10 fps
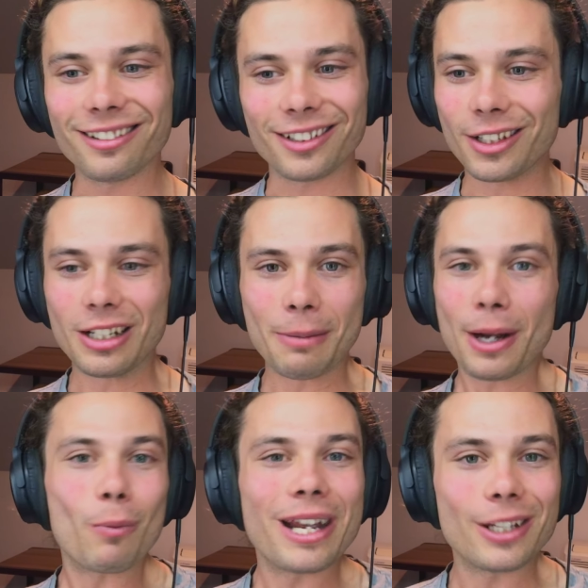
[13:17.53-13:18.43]
No
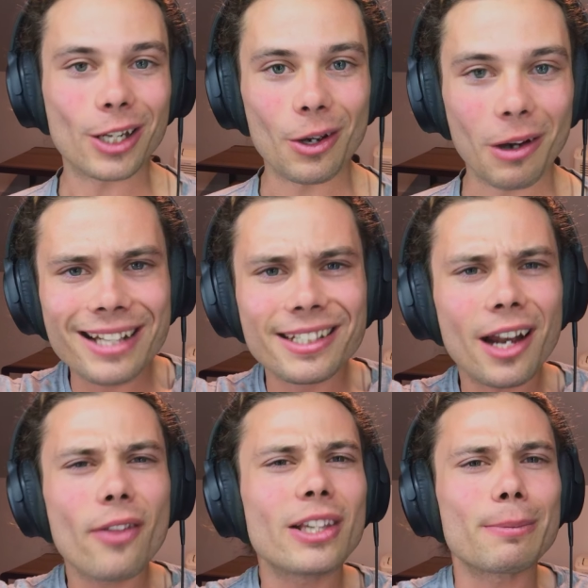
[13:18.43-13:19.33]
matter where you go, as
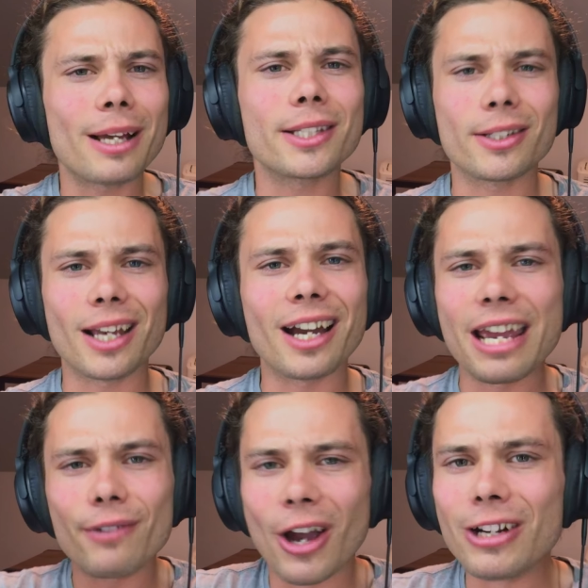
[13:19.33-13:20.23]
none of these places are
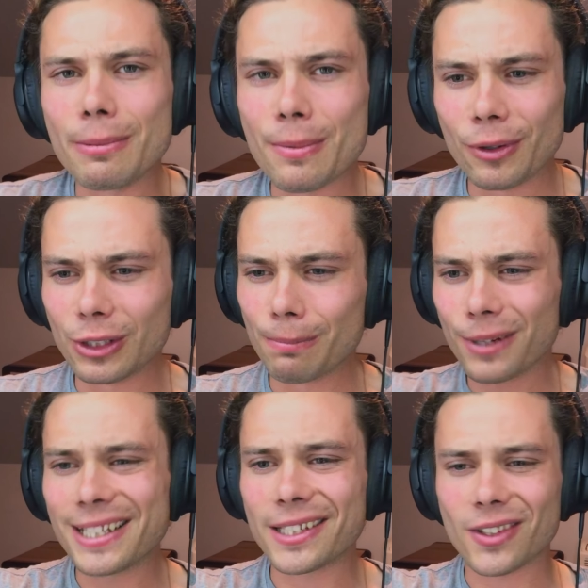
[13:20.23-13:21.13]
ever going to be built in
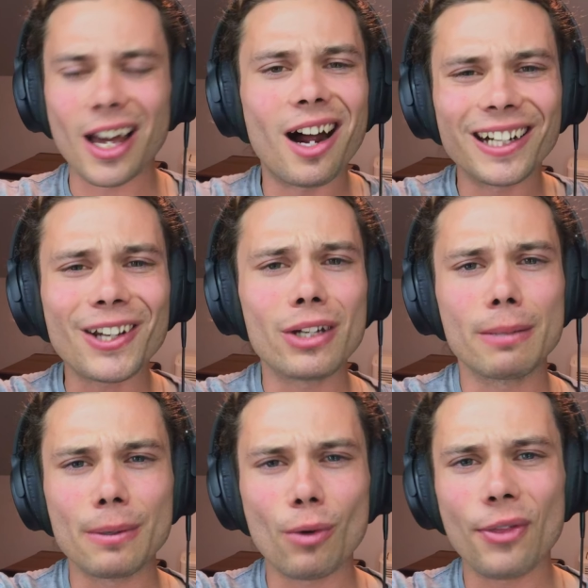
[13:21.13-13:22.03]
places that aren't going to
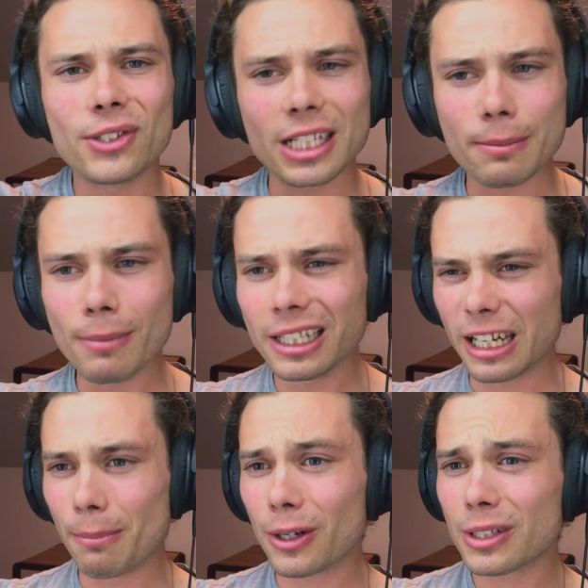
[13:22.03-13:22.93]
be worth $6
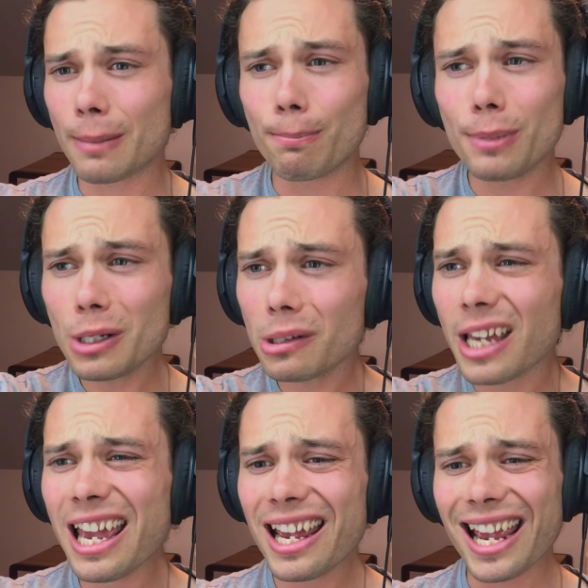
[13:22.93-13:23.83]
million, because to build
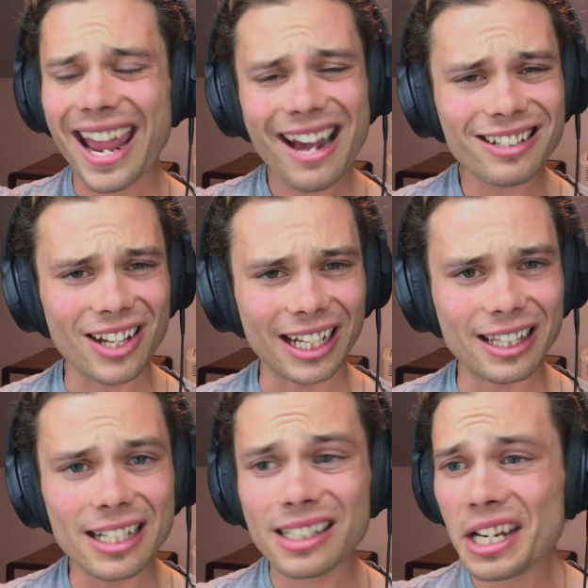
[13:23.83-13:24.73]
a house like
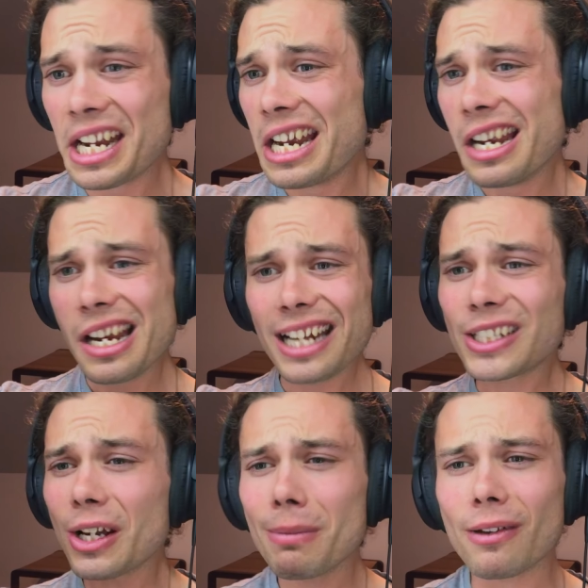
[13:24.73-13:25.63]
this, it's
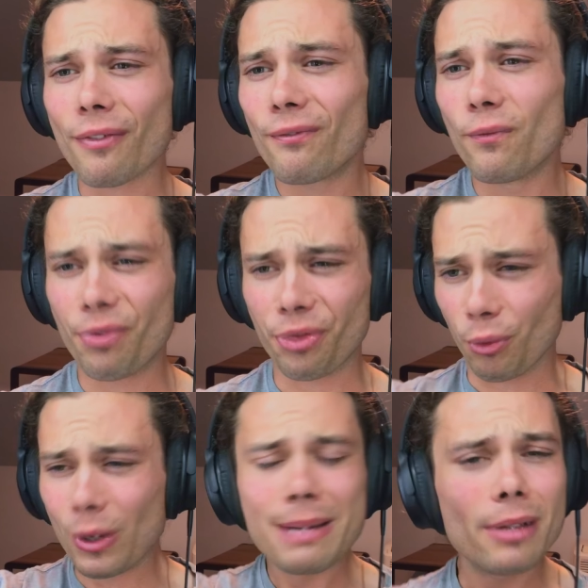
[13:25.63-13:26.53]
going to be a
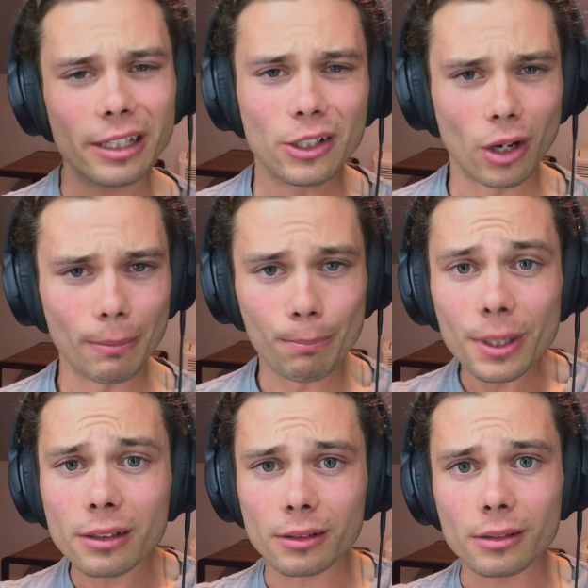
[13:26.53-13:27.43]
$3 million
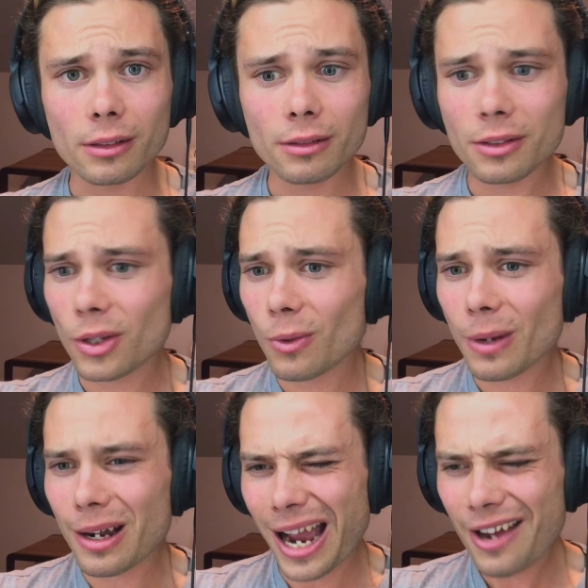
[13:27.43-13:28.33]
build. So
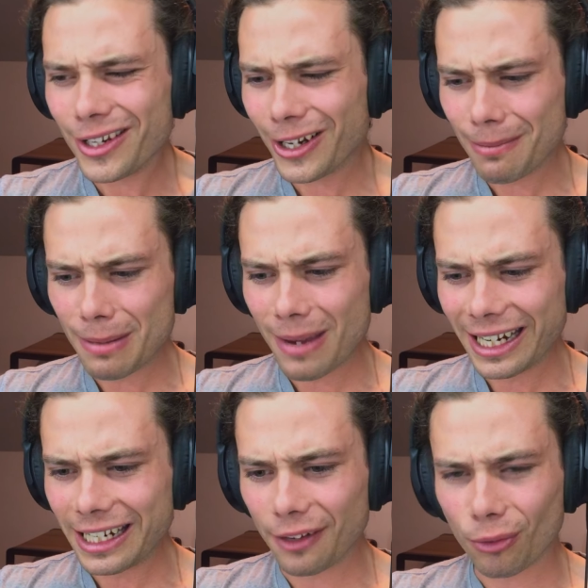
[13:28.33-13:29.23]
how are you going to be
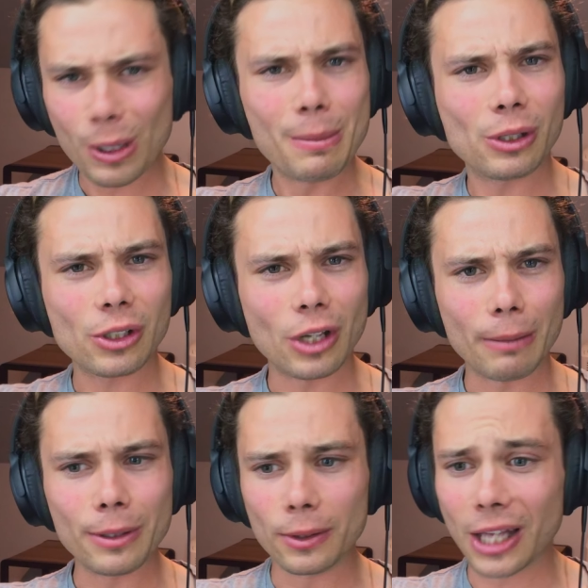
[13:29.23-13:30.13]
making a $3 million
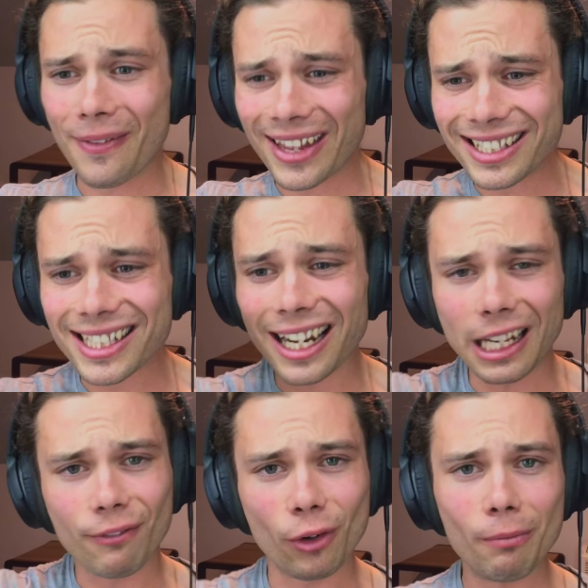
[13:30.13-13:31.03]
build and then selling
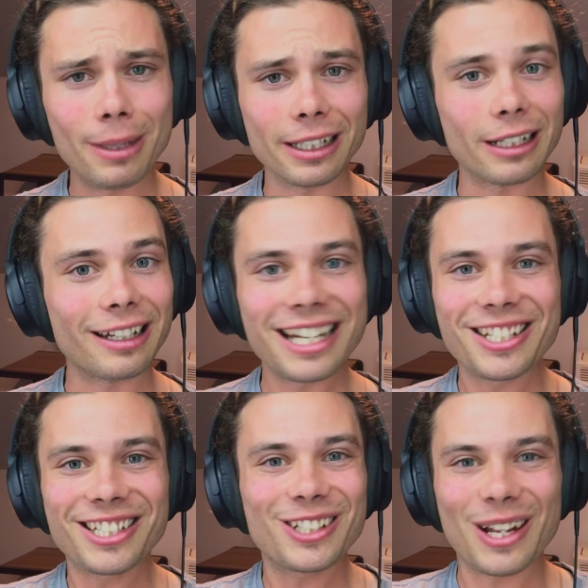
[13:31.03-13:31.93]
it for $1 million? It
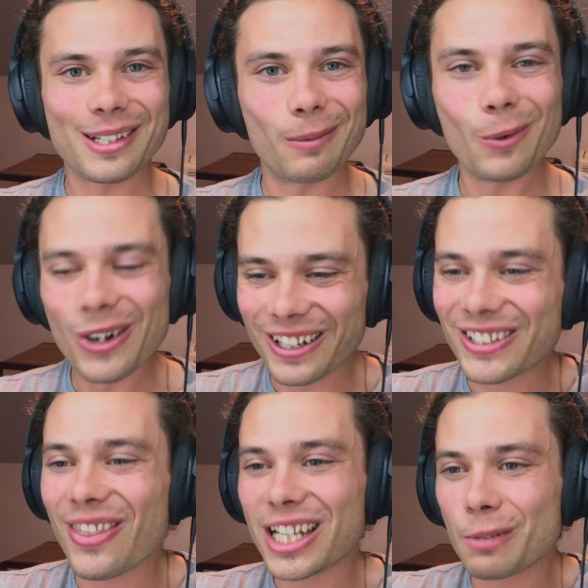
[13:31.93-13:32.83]
just doesn't work. So
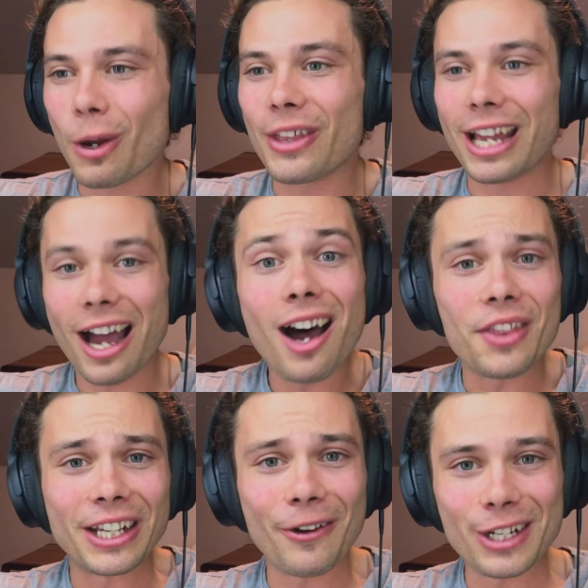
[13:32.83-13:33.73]
that's why they are
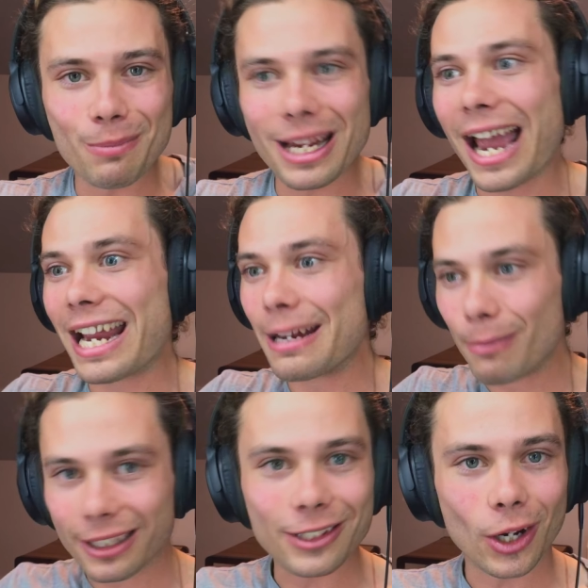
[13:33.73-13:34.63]
then going to be $8
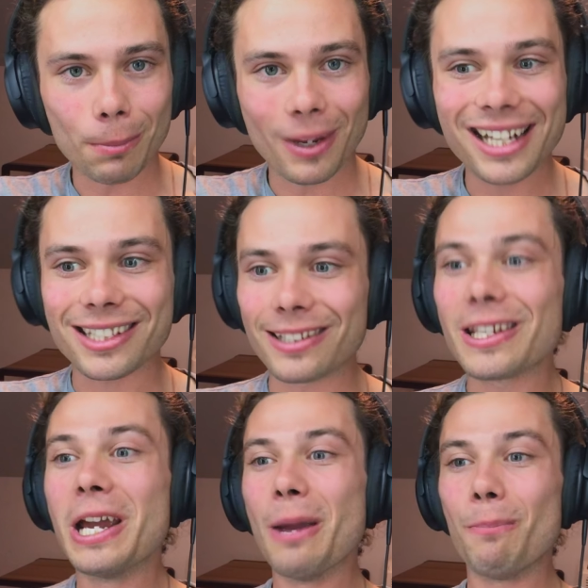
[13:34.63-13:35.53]
million places
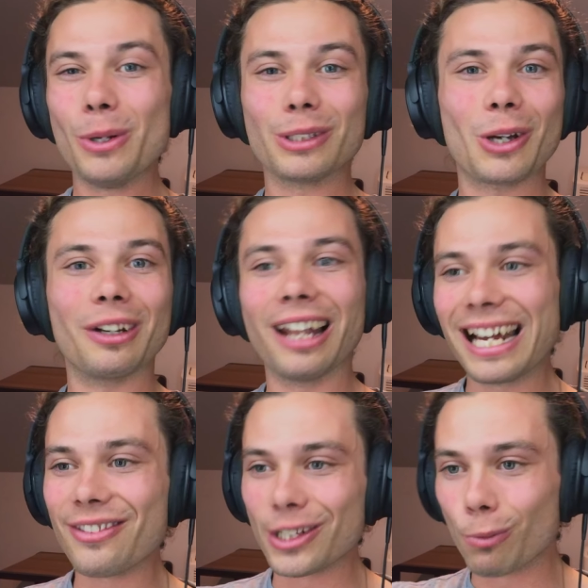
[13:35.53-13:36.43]
built on
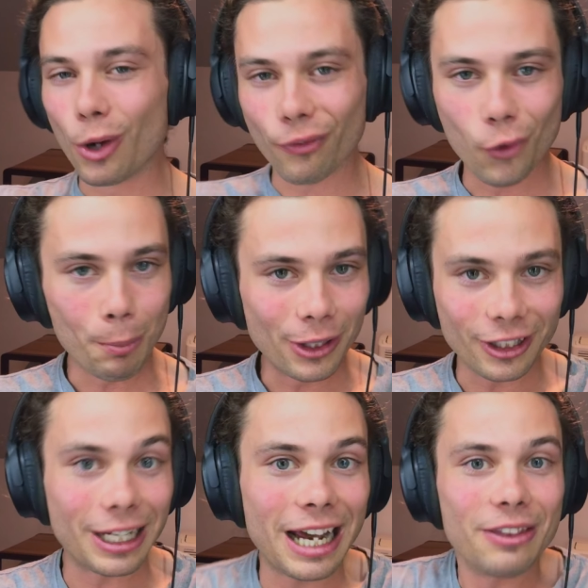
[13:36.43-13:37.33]
land that's worth $4
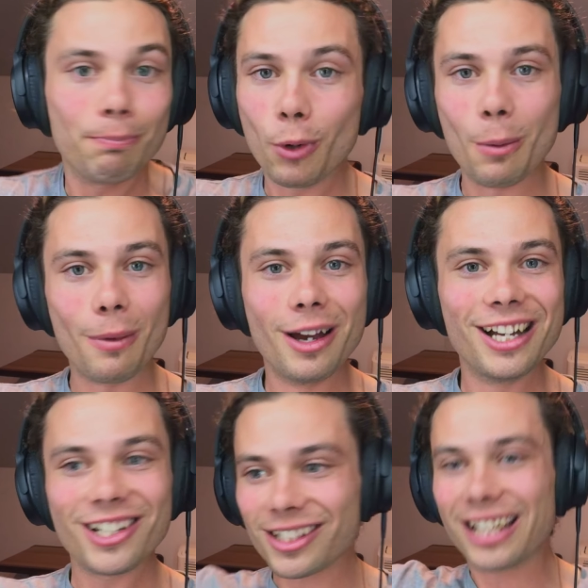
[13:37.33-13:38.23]
million, and boom,
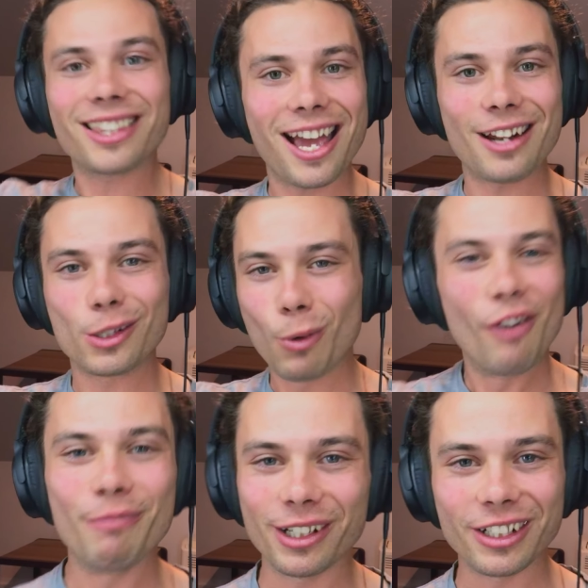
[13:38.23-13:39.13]
just like that,
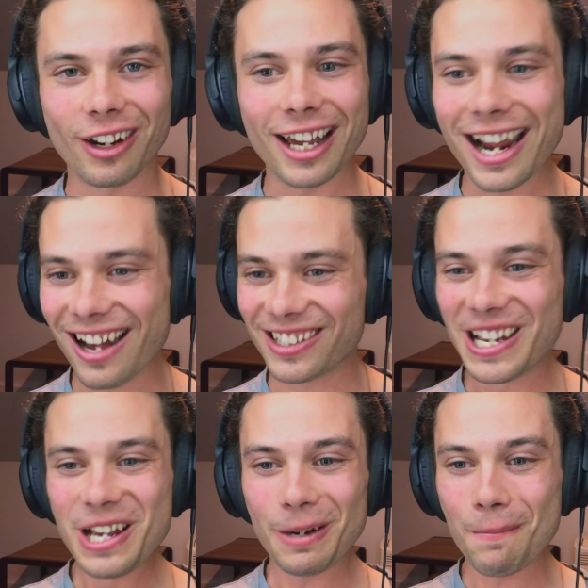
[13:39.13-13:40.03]
$12 million house
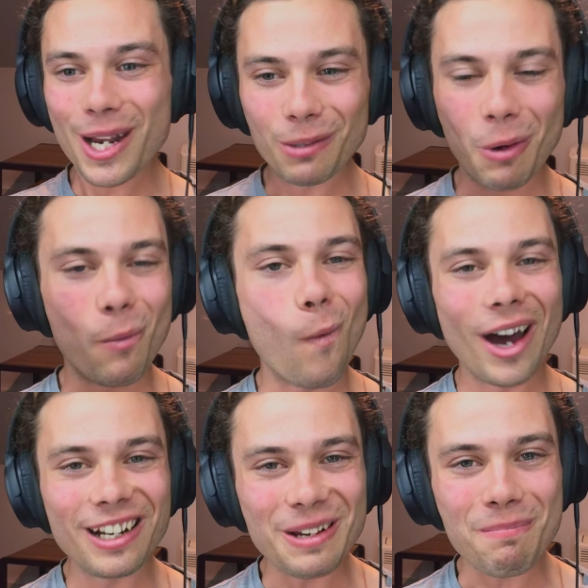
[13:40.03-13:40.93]
compared to a
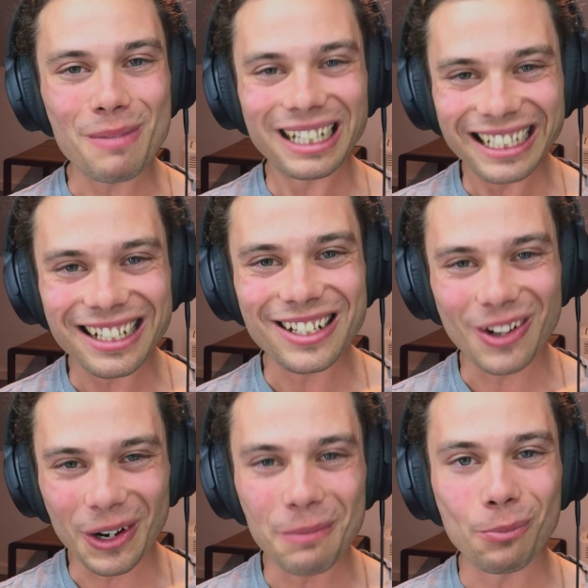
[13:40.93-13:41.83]
$1 million
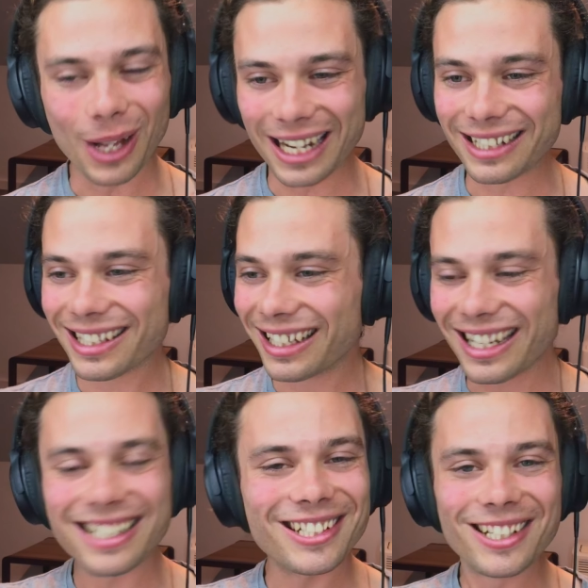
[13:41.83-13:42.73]
place.
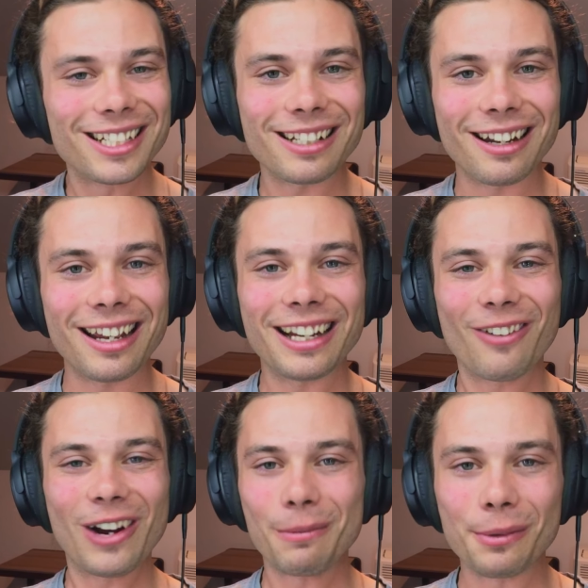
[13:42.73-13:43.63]
It's just
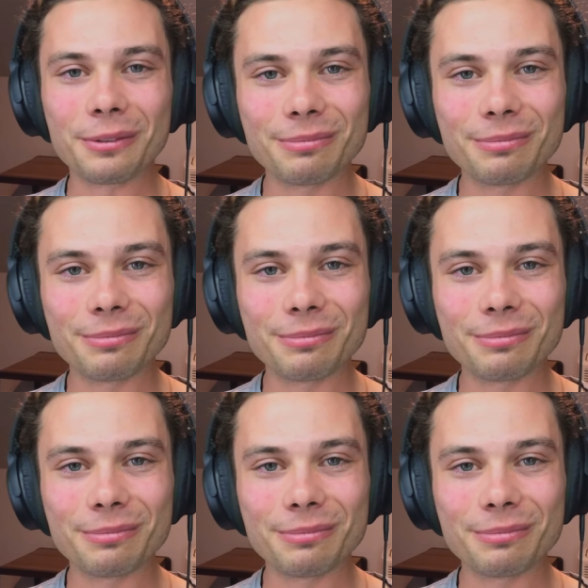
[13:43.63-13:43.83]
incredible.